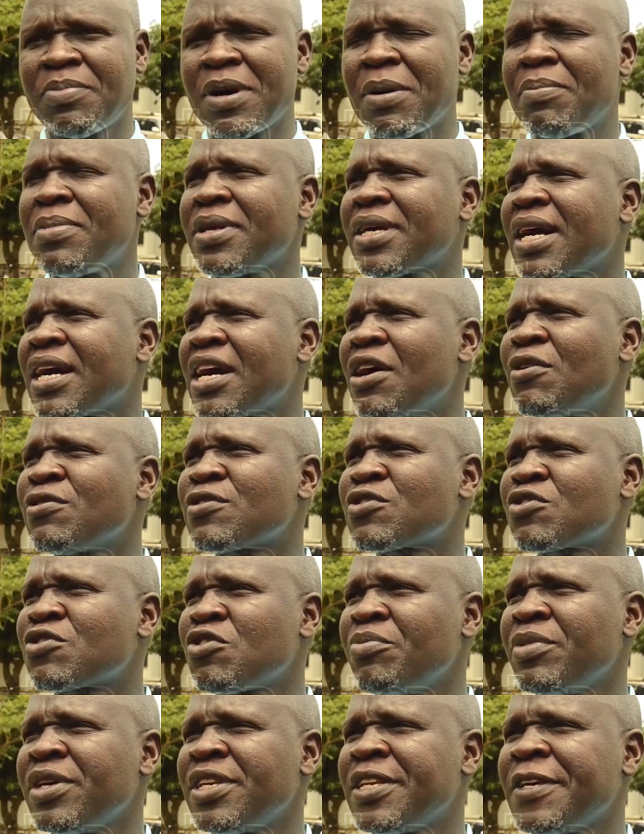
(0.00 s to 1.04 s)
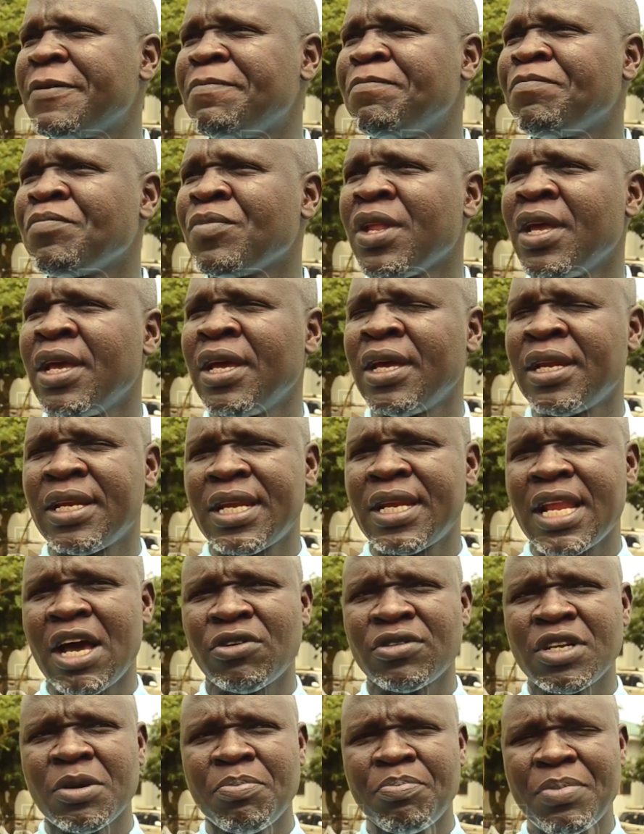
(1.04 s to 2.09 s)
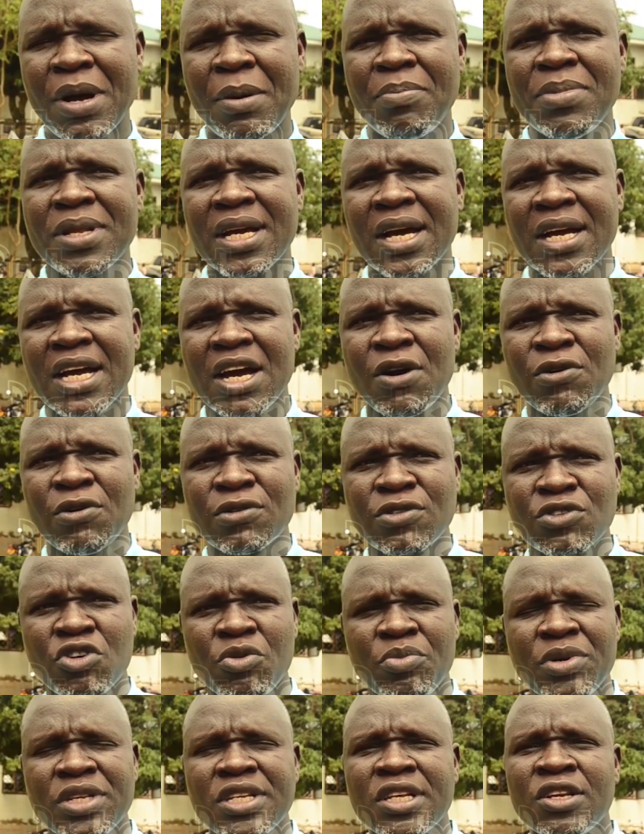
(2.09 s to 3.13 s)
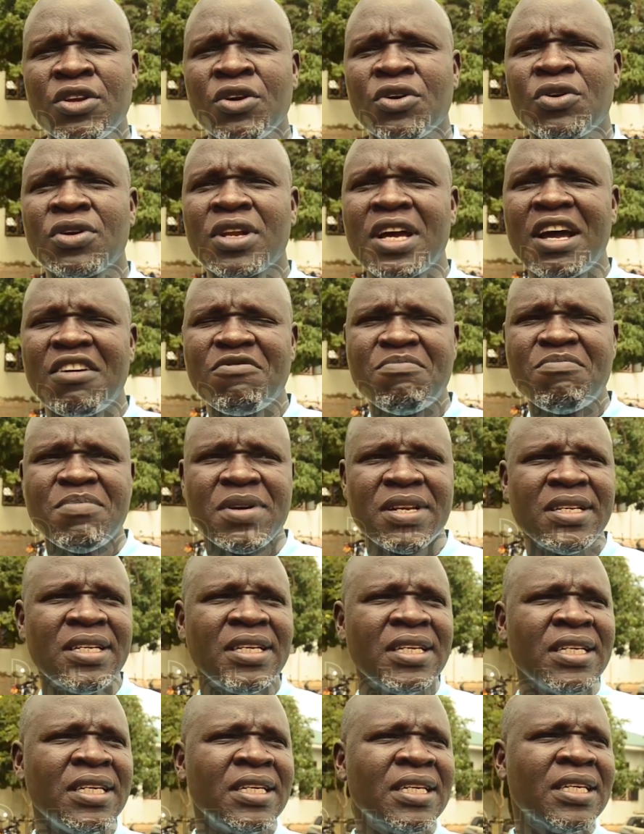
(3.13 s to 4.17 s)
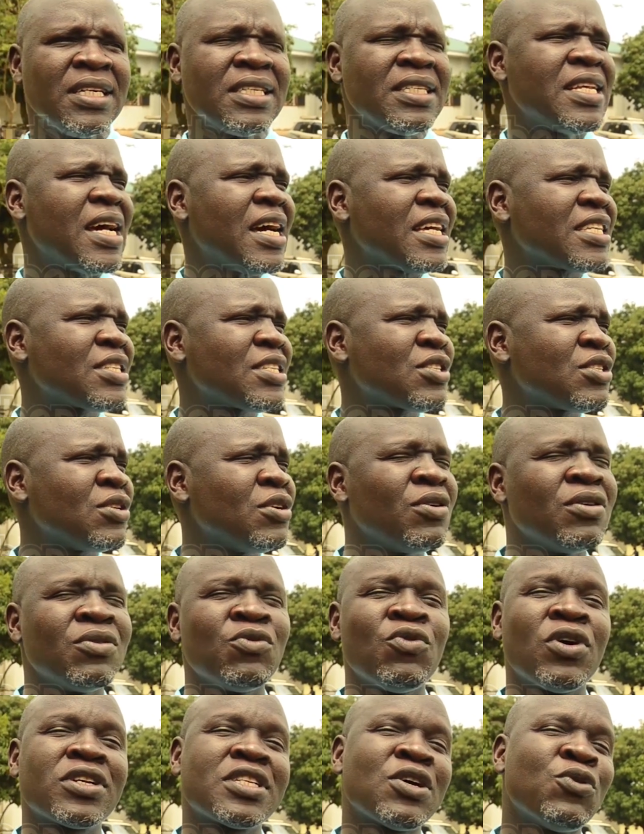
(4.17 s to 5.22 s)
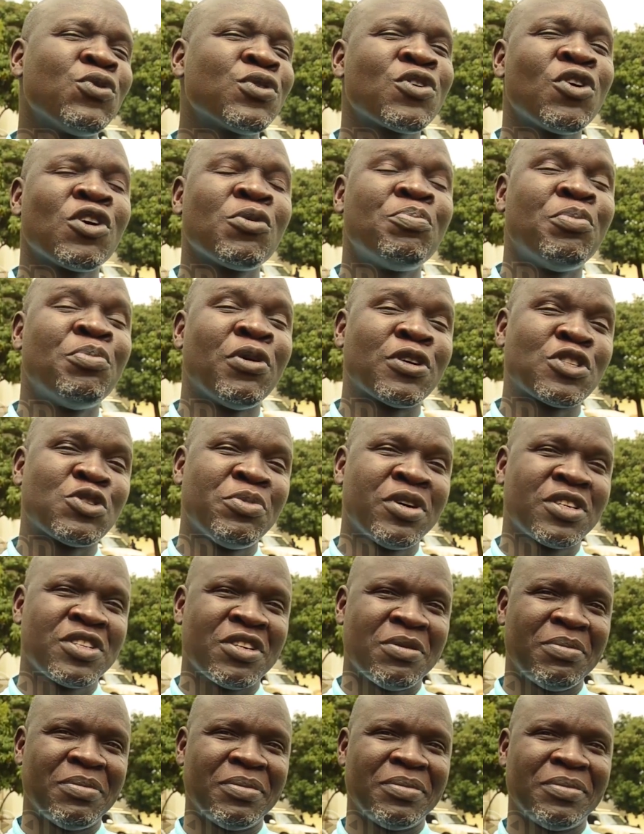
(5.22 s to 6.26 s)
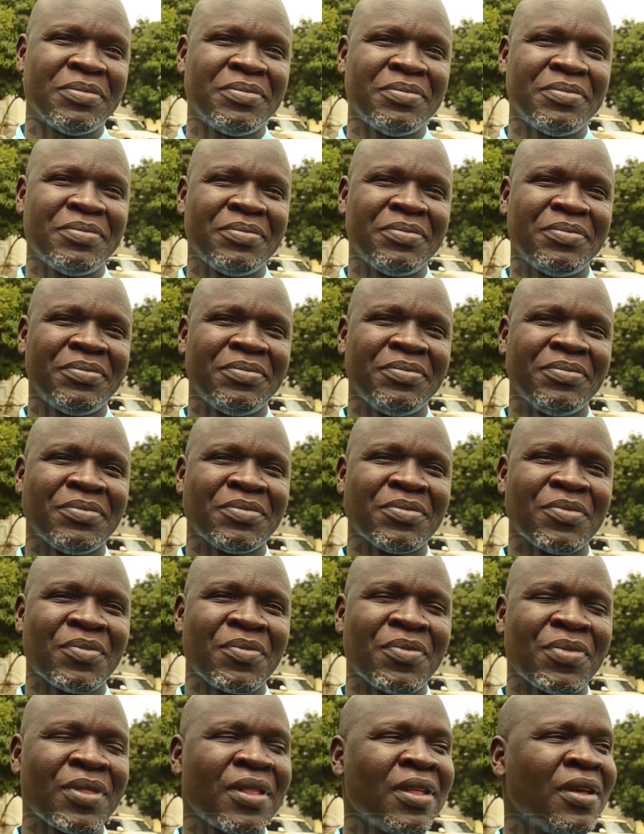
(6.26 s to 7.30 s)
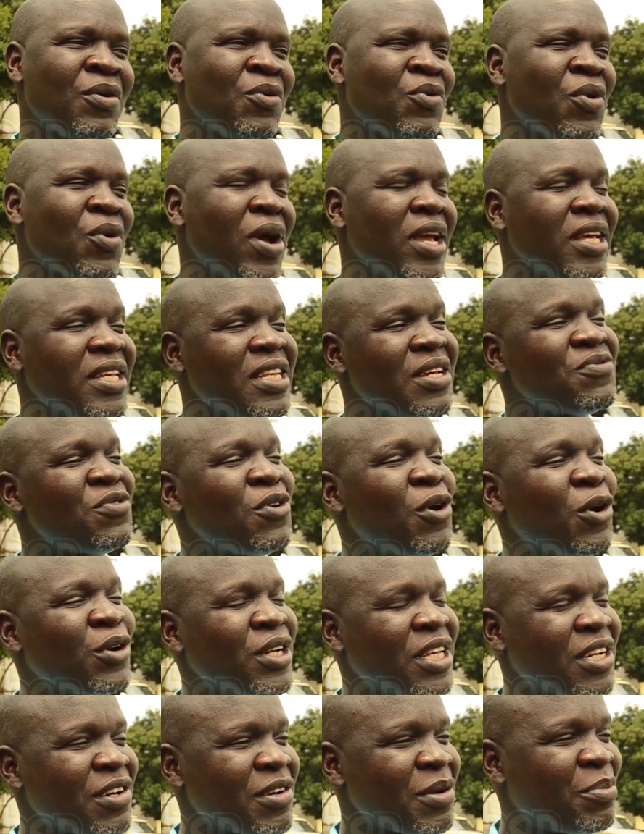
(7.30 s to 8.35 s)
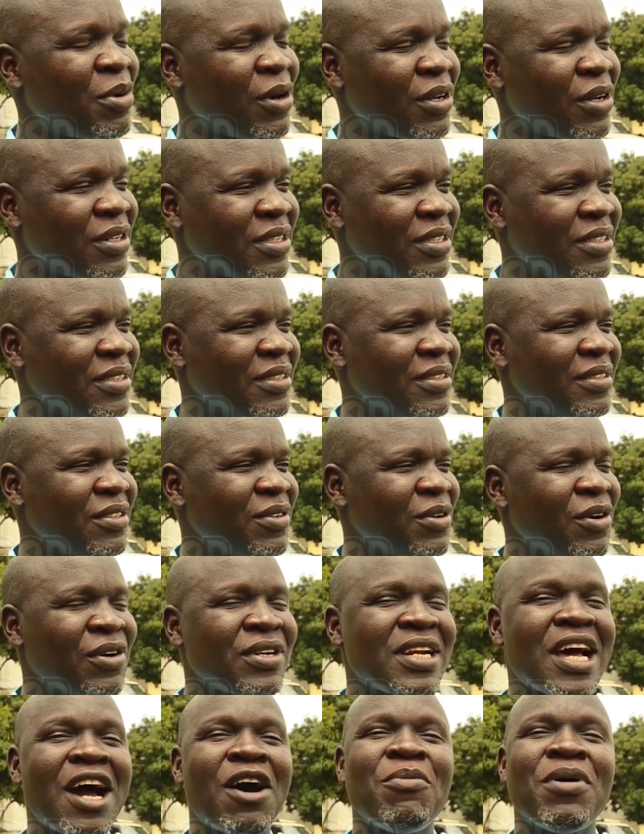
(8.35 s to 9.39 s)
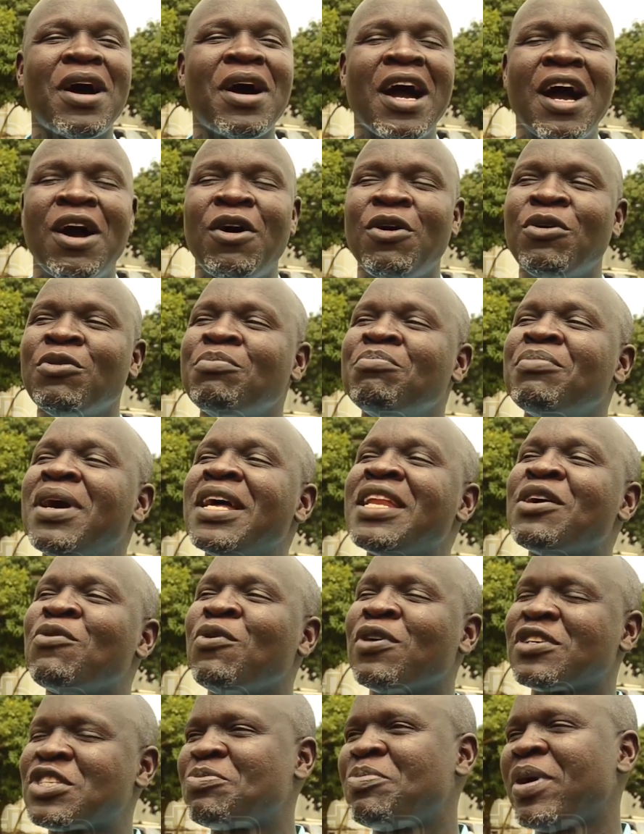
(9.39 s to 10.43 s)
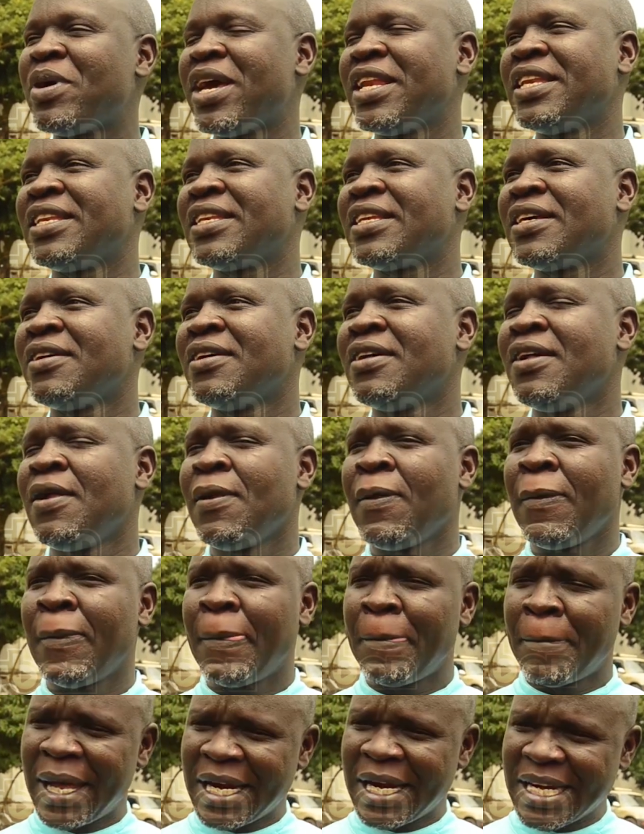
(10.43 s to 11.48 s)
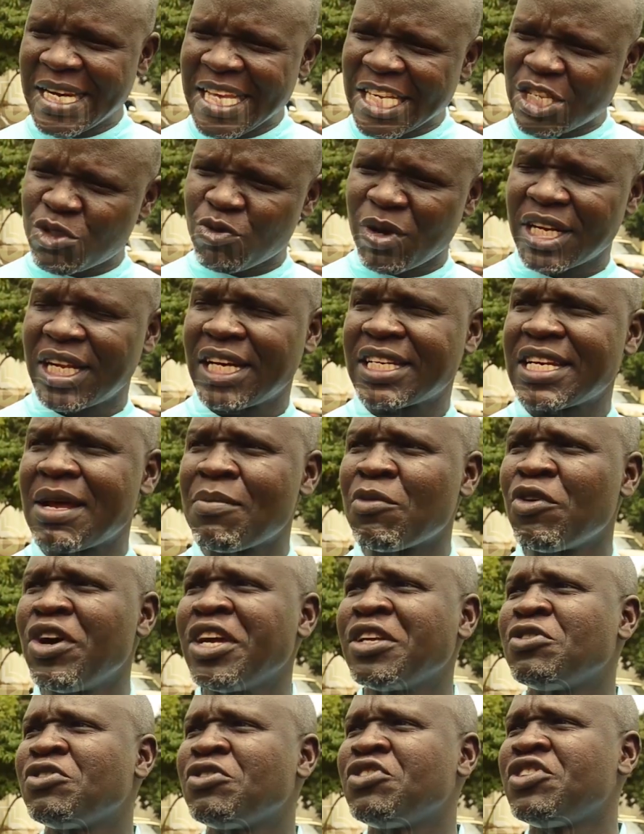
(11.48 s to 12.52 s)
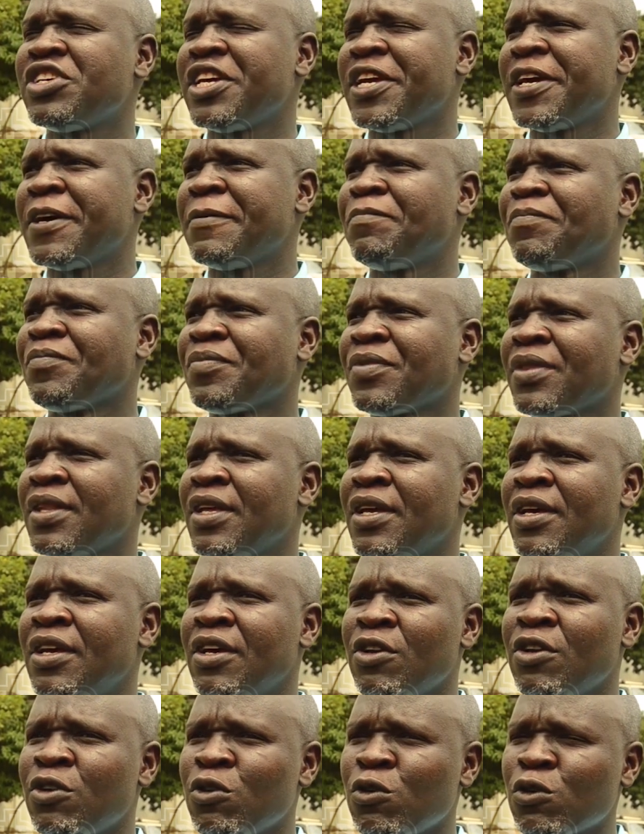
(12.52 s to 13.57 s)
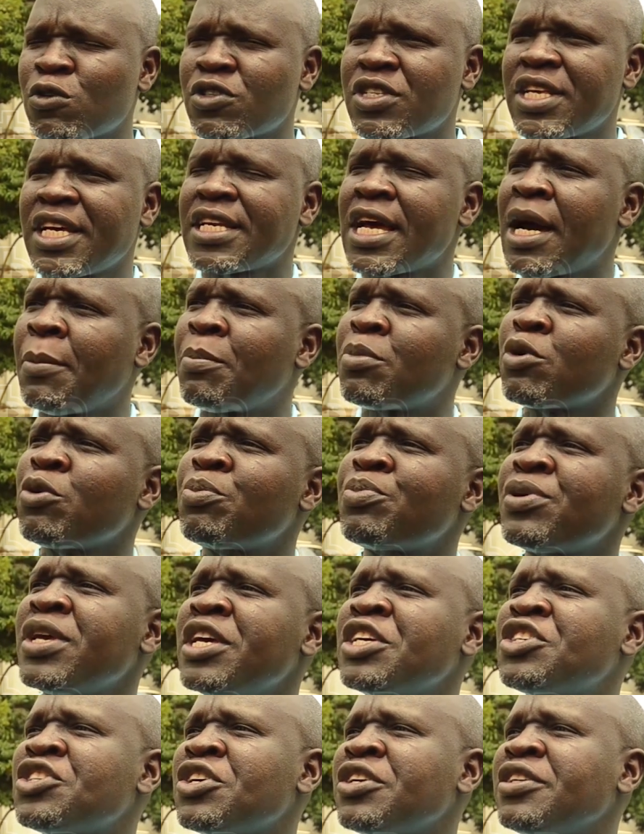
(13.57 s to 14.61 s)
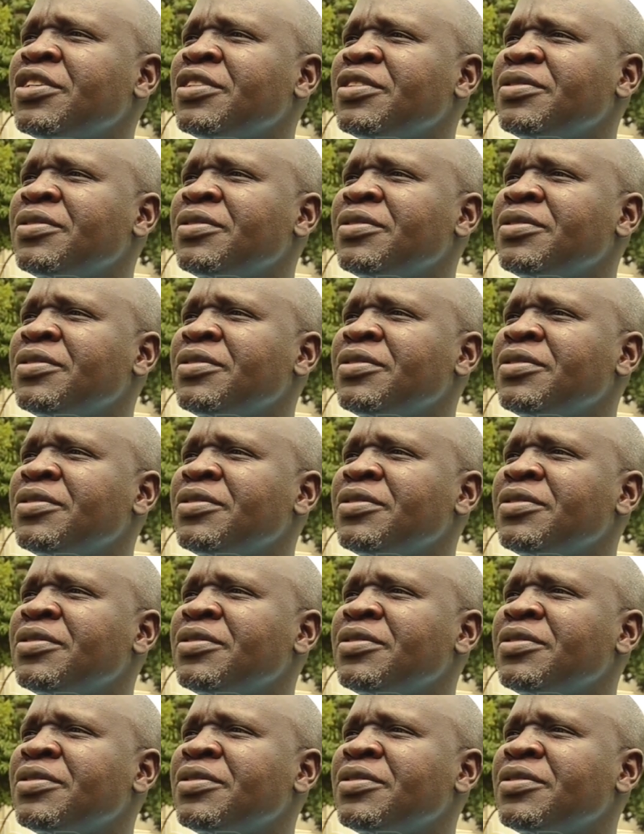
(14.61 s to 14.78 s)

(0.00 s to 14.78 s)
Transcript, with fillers: Public Accounts Committee. Now, the Public Accounts Committee local government does what I would call post mortem, waiting for audit report on how, how money was spent. But this one that I'm going to chair looks at appropriation.